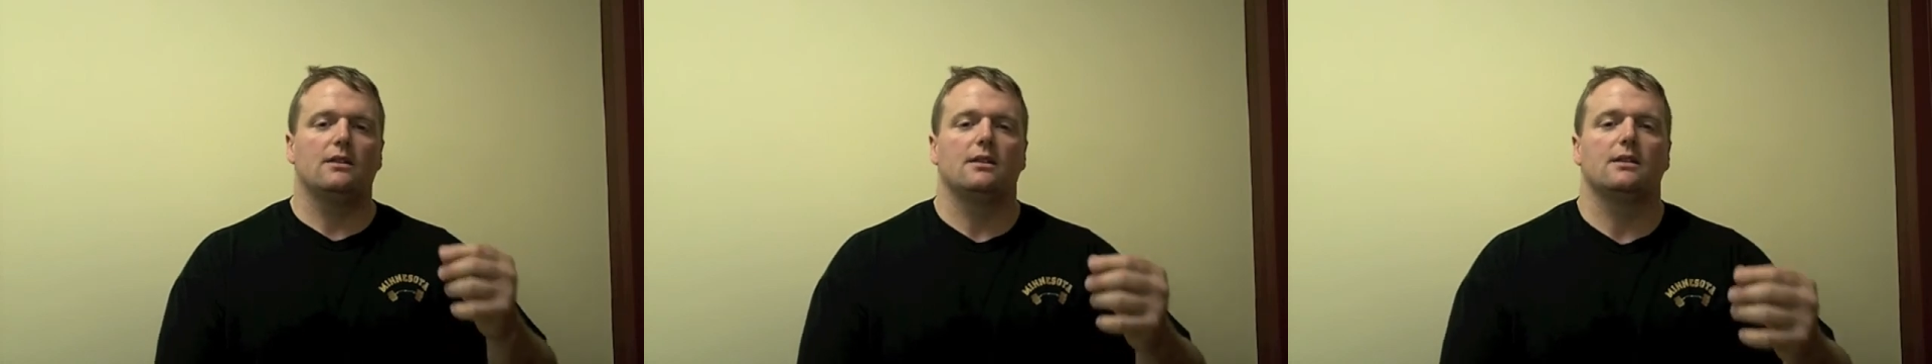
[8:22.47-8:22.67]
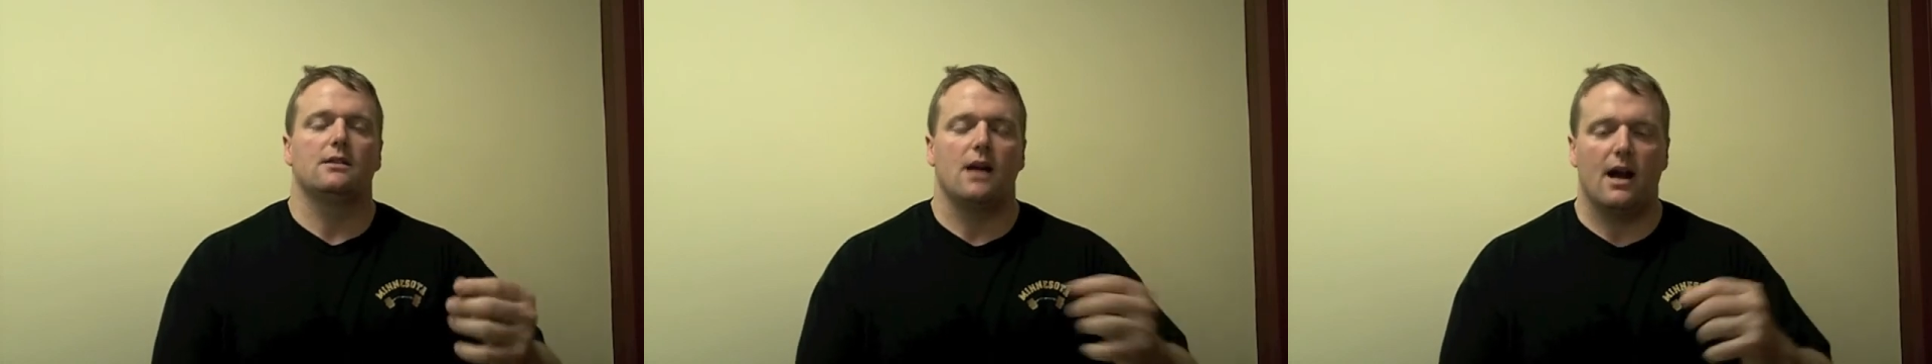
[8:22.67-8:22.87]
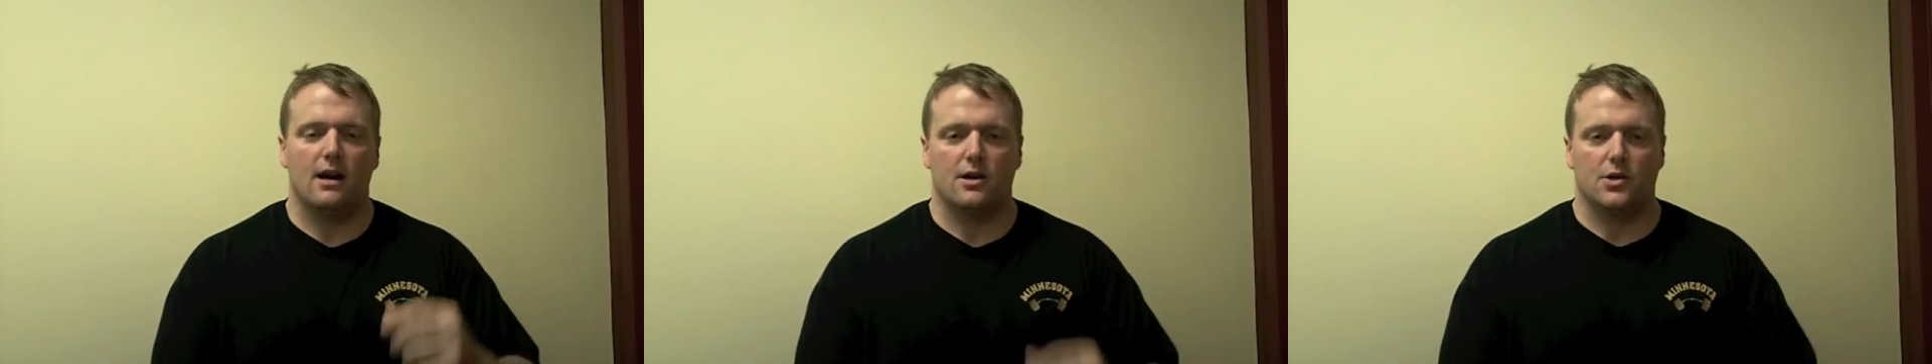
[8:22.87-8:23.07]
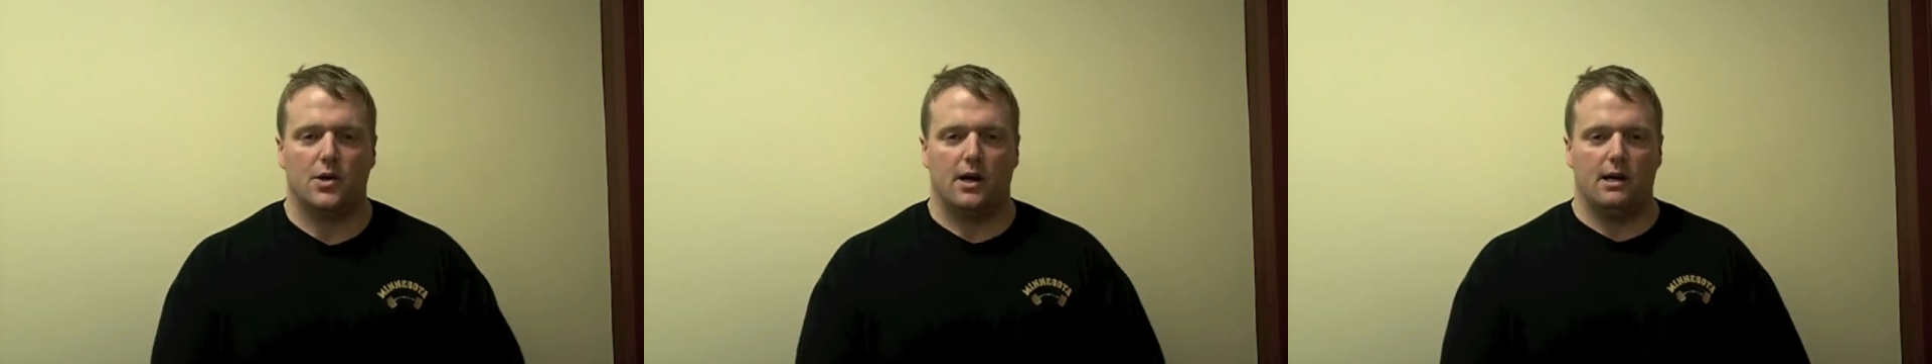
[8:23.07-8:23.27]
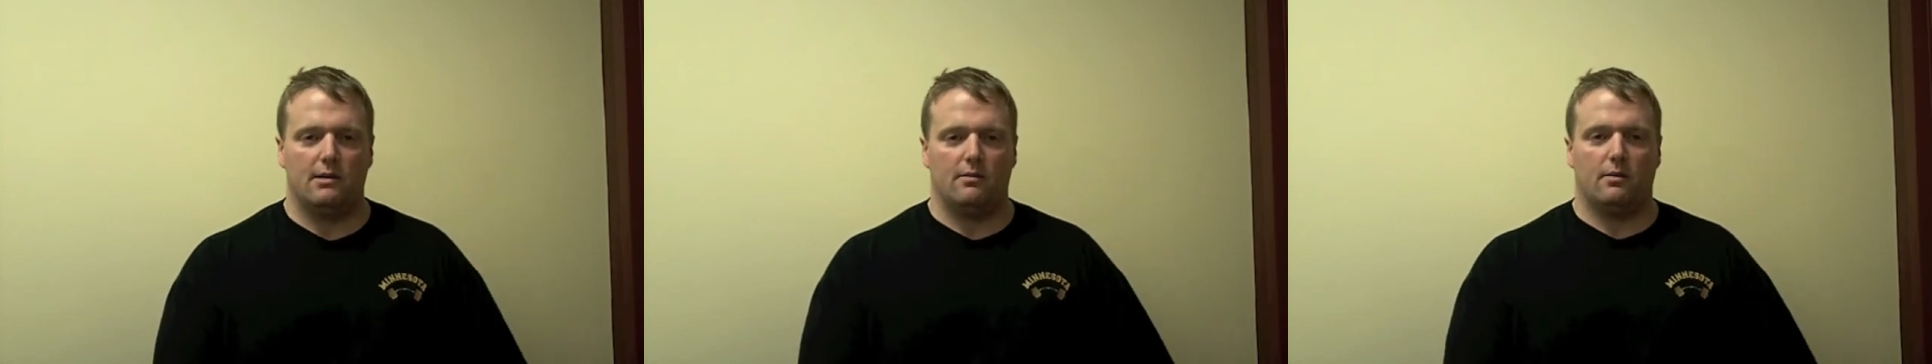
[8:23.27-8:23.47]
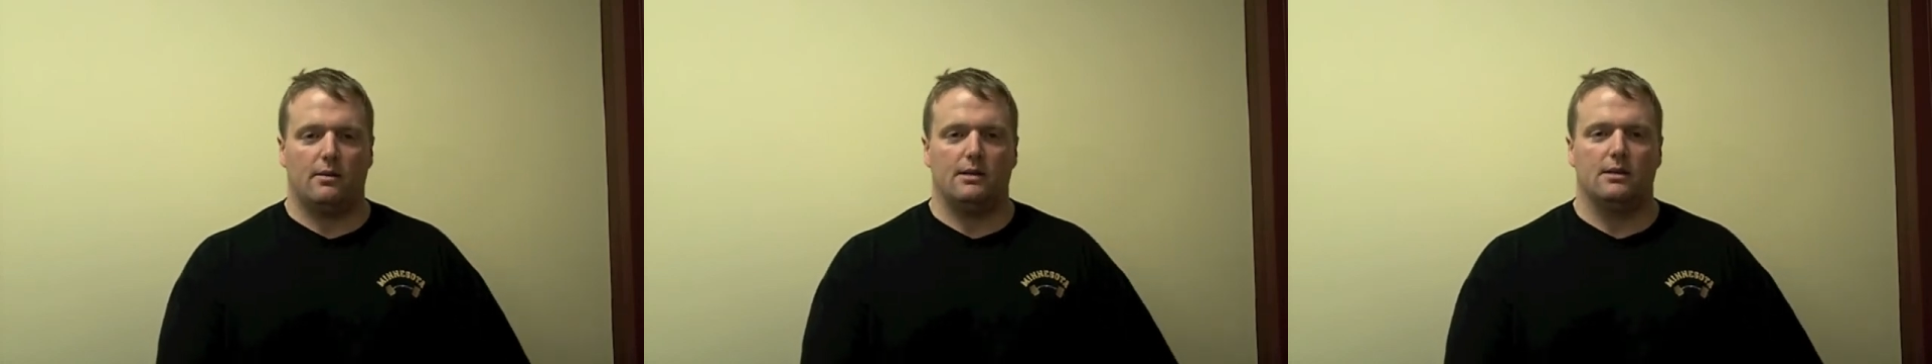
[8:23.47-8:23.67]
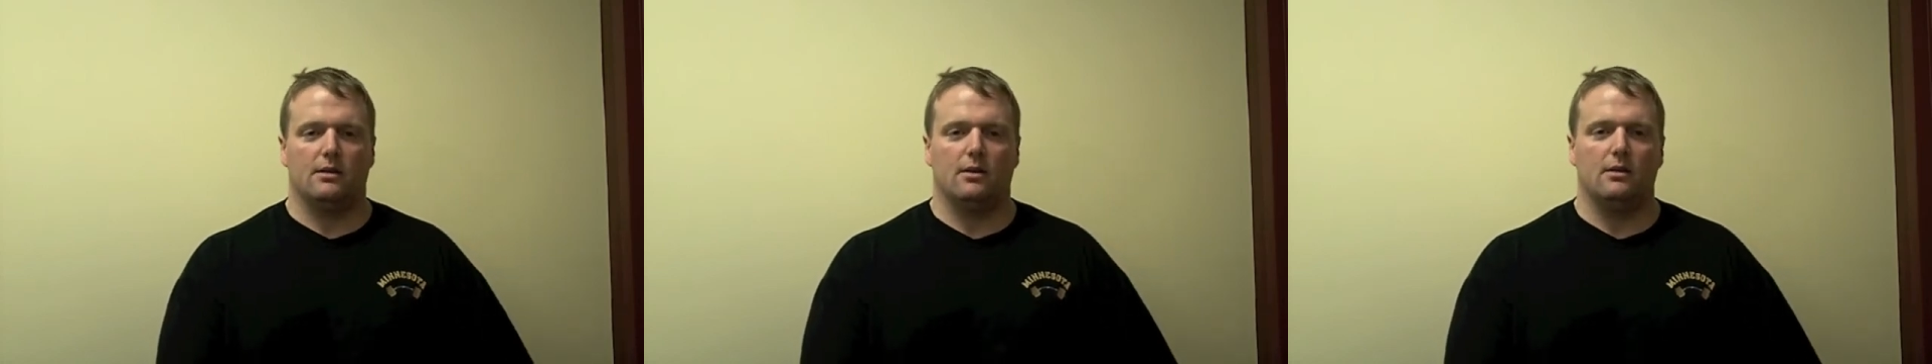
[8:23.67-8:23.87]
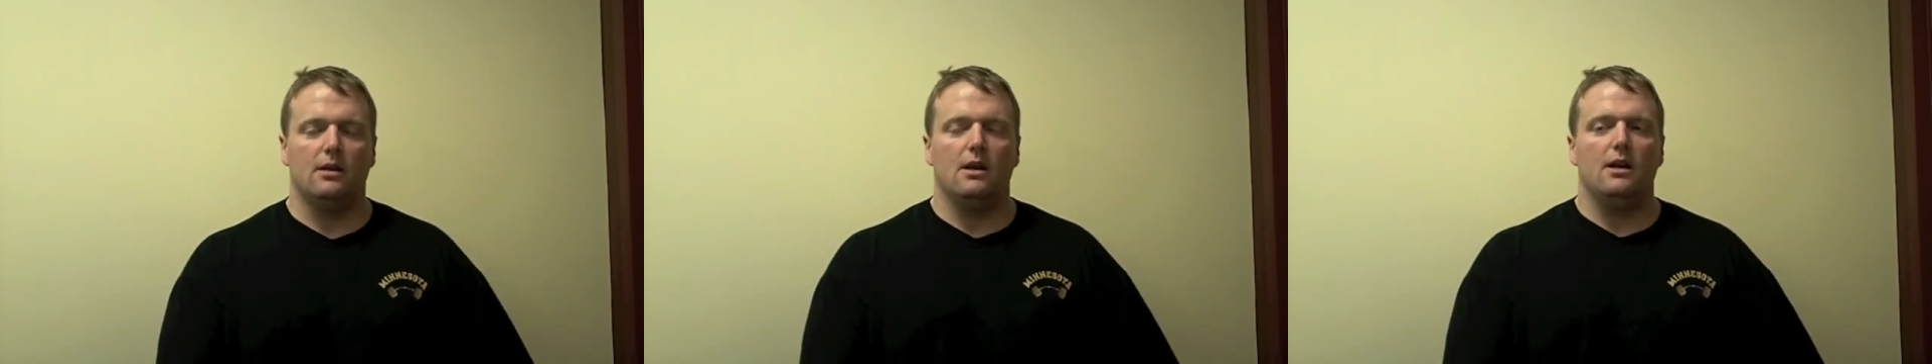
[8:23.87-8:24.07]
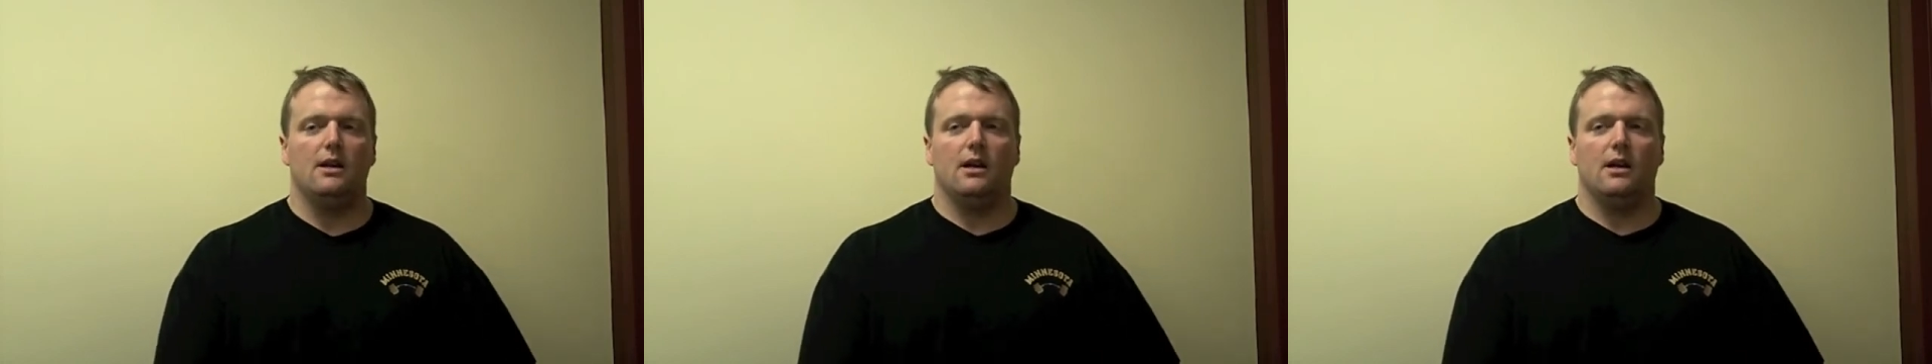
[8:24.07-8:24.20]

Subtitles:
desired training result.